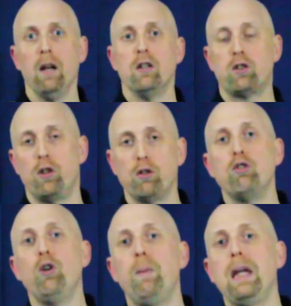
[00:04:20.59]
So those
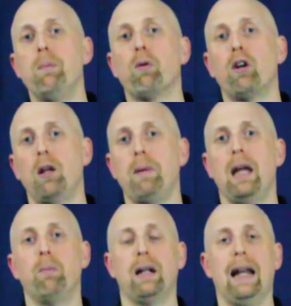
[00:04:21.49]
new people are going to be
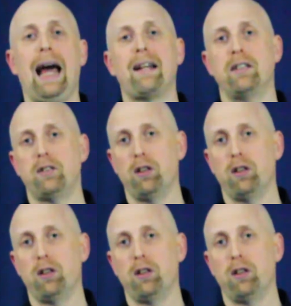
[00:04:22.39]
able to get access